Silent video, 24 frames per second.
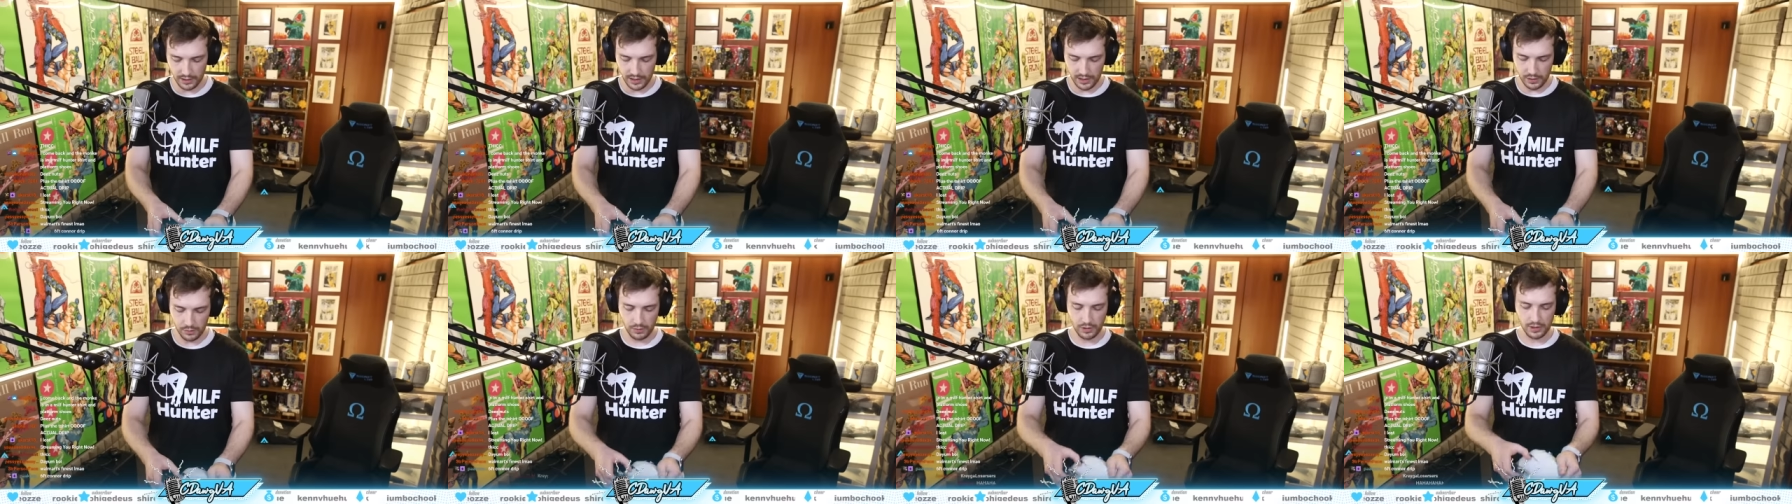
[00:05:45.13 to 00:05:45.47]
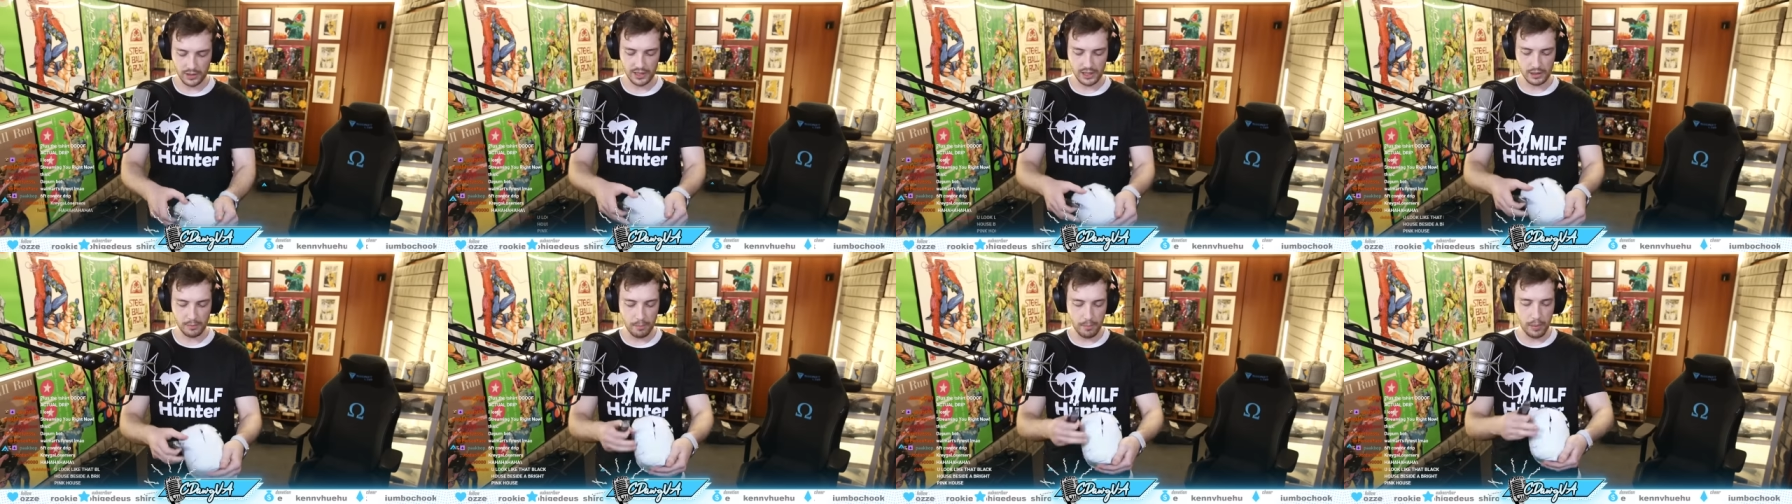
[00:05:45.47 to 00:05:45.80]
This one looks
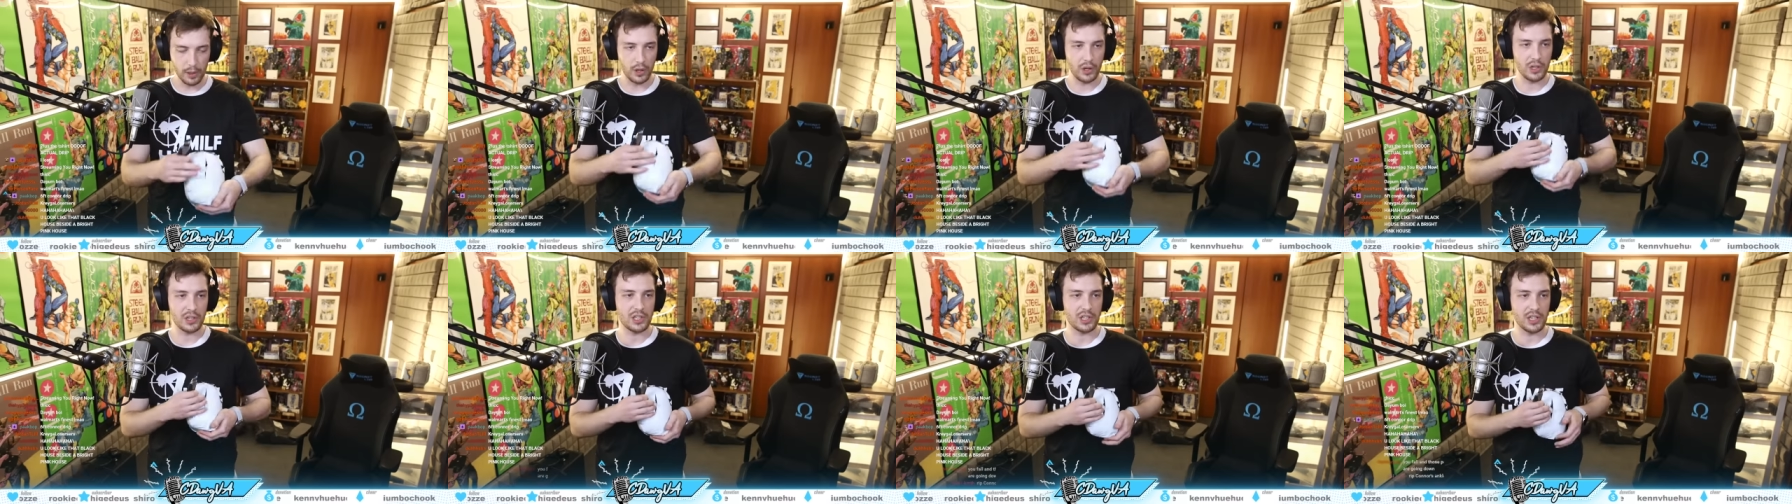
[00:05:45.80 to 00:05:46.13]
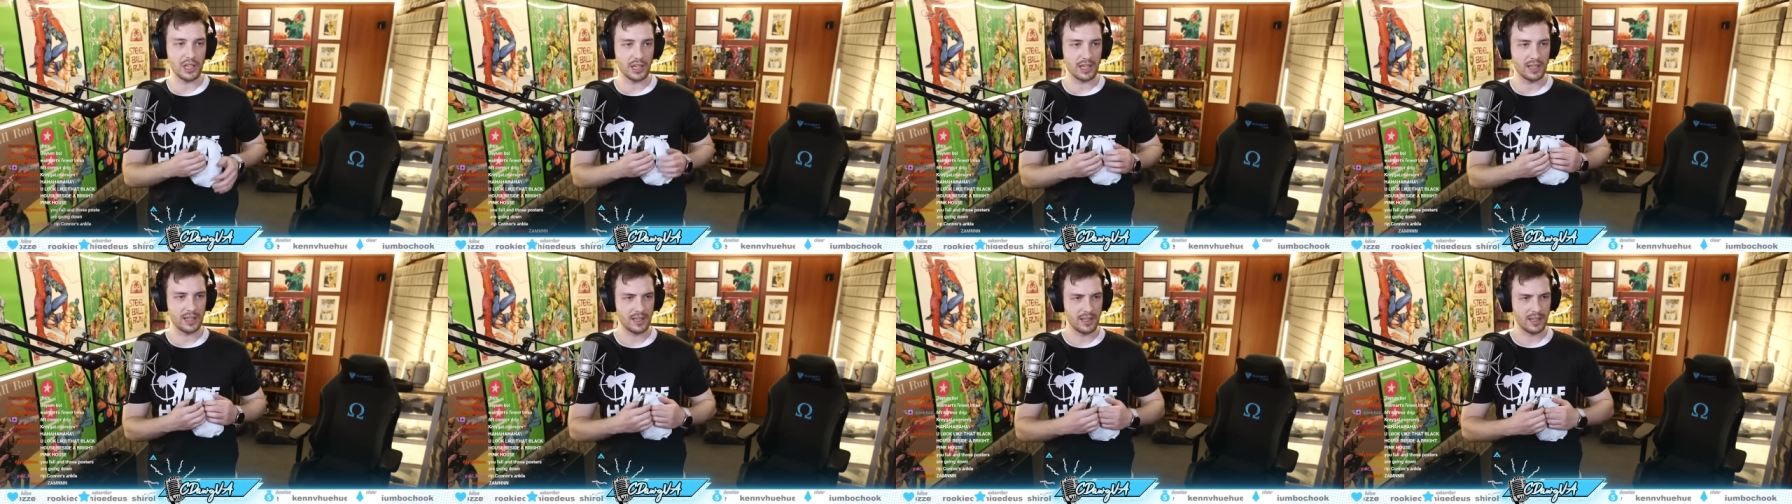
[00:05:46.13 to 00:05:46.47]
like it's
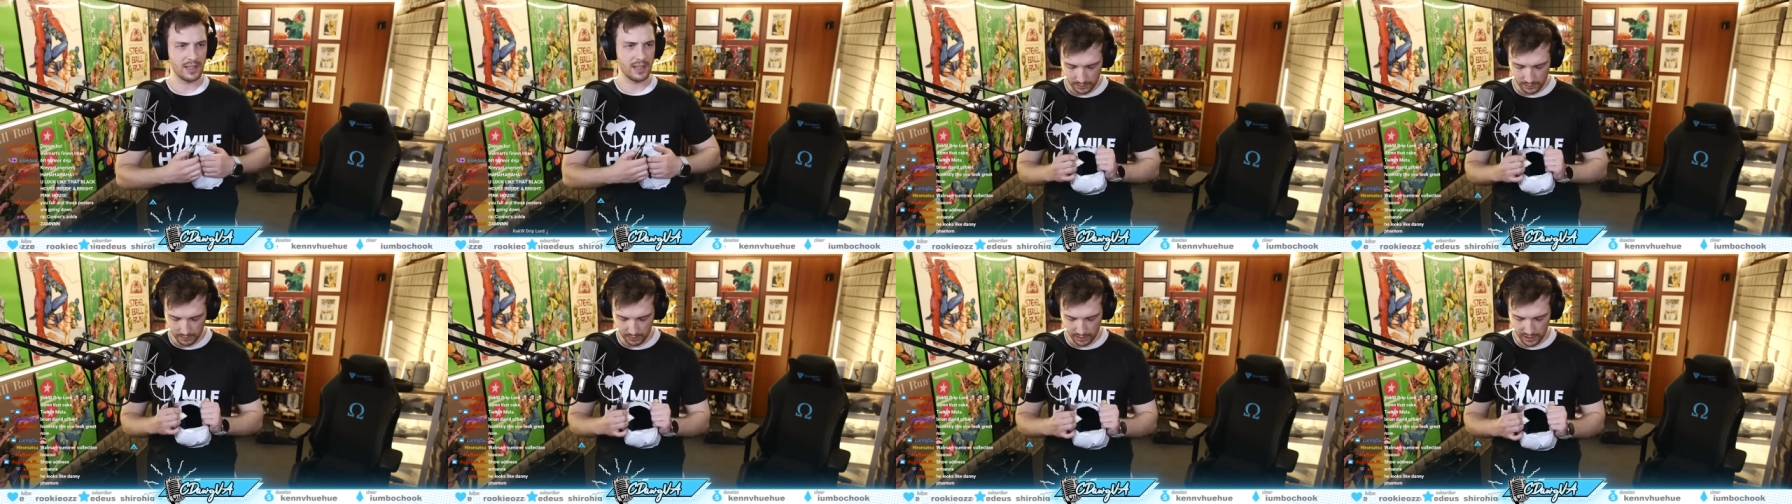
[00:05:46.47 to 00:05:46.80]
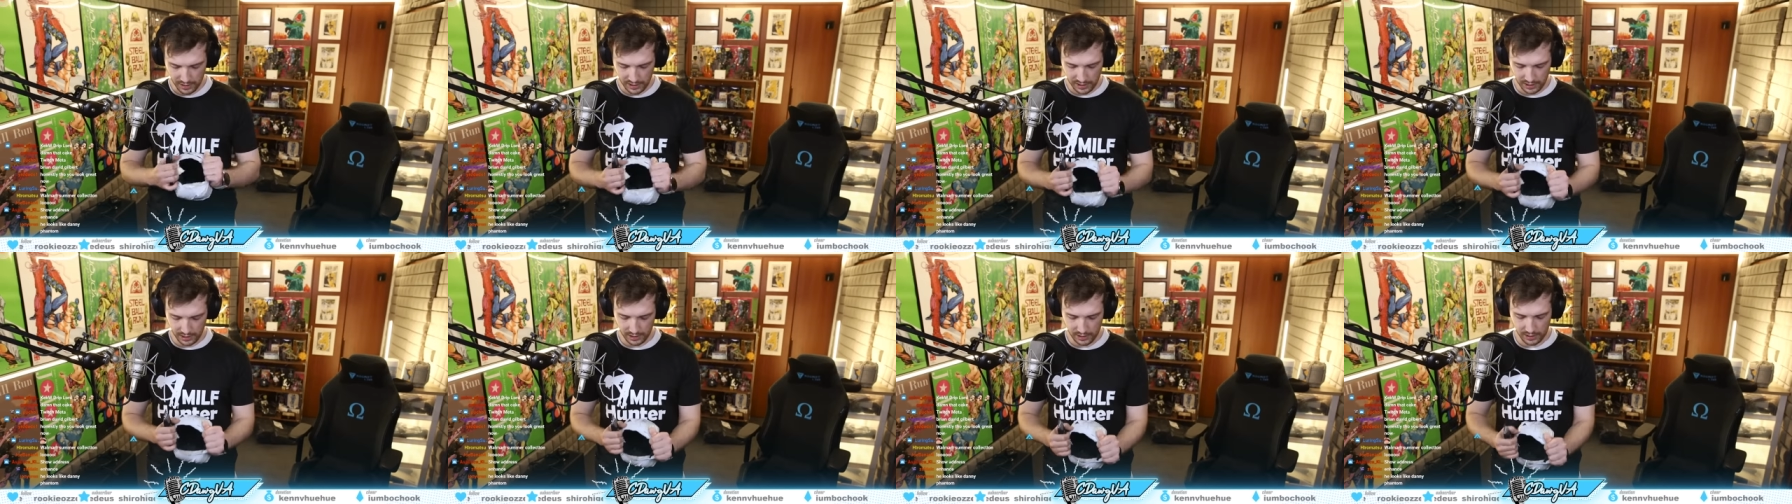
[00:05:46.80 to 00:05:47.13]
bursting. What
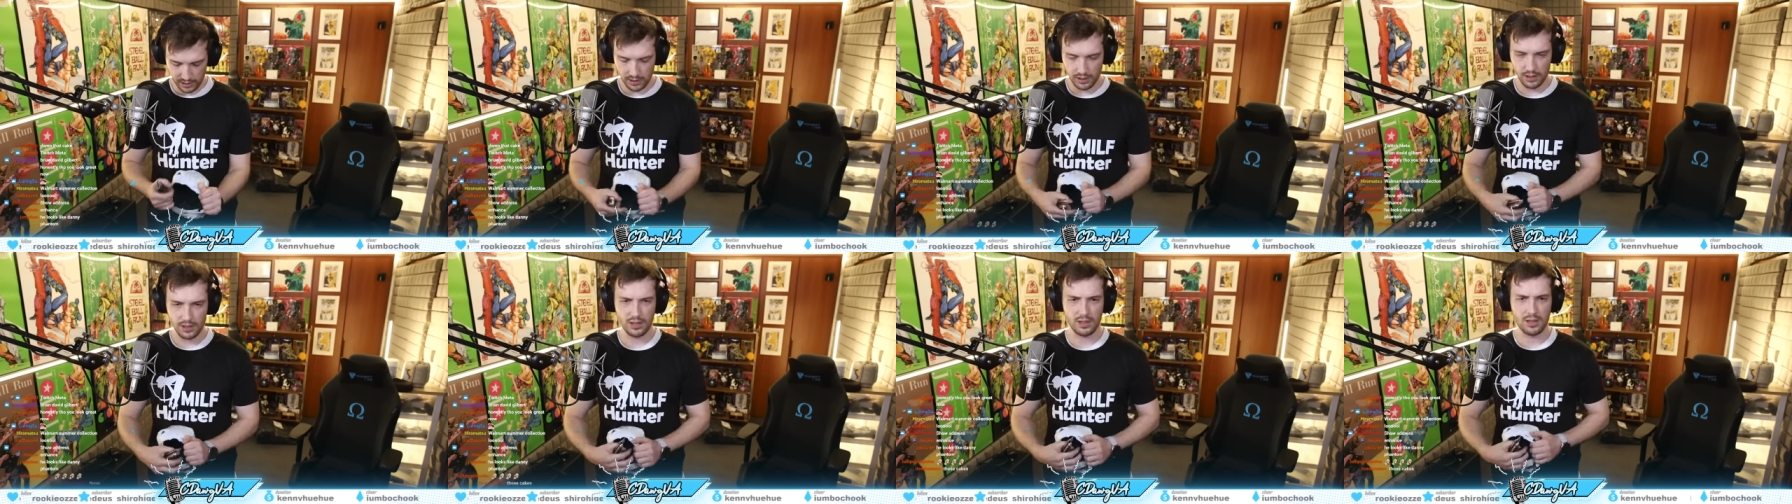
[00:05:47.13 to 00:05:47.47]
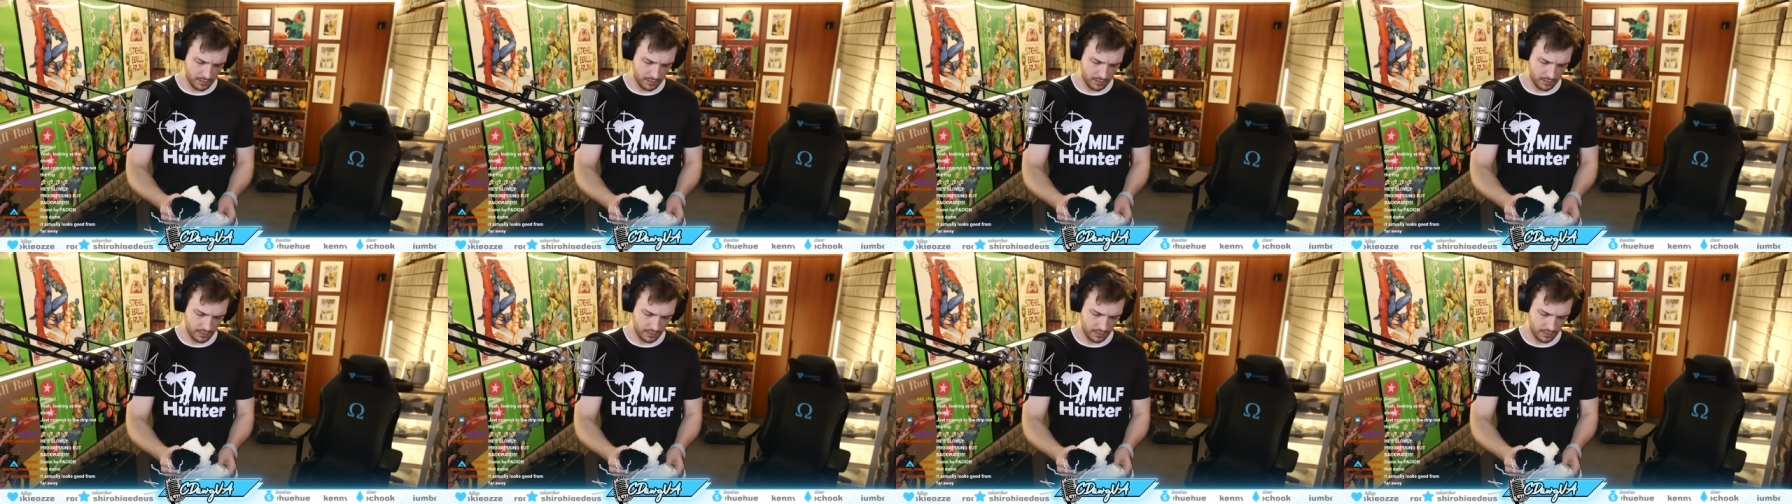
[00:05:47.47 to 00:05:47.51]
is this?